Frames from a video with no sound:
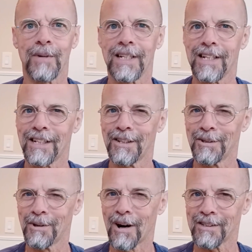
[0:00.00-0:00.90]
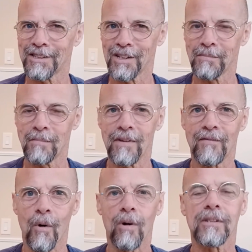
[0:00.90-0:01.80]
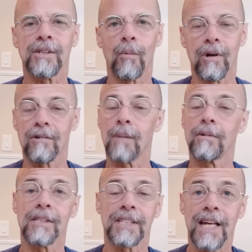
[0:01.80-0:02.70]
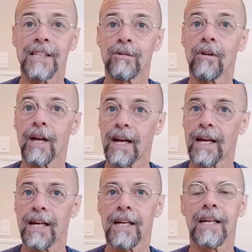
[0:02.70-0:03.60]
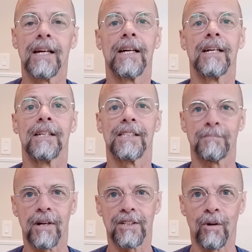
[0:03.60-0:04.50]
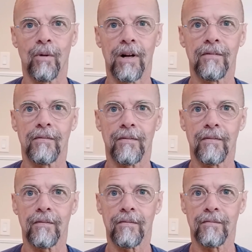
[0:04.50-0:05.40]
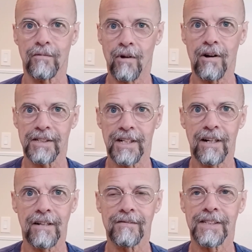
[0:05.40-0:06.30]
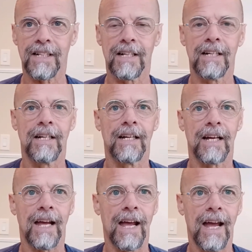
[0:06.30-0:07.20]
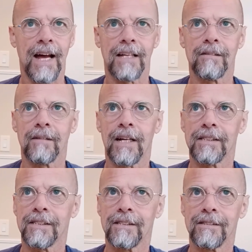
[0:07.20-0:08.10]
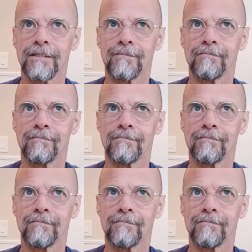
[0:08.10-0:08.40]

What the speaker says: We need to do ours a little bit before, so we were able to schedule a special one for ourselves, and that's at